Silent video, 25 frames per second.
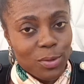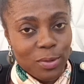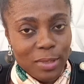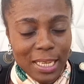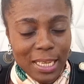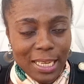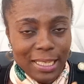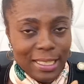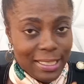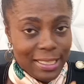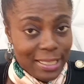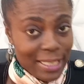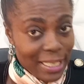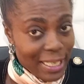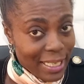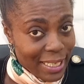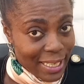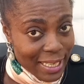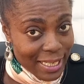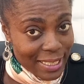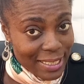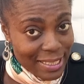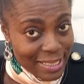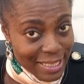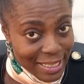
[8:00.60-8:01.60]
to that
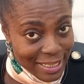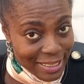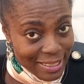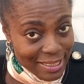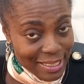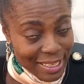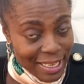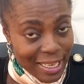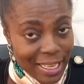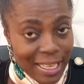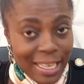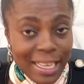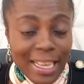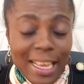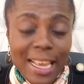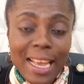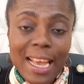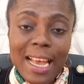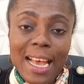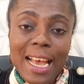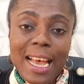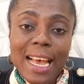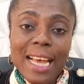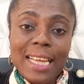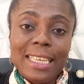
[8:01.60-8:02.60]
daycare center
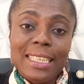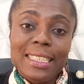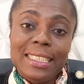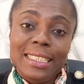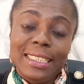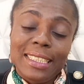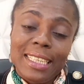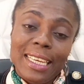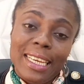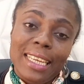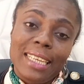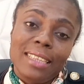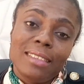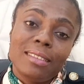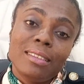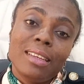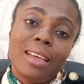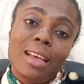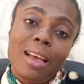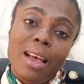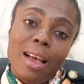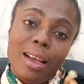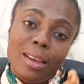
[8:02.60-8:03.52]
and then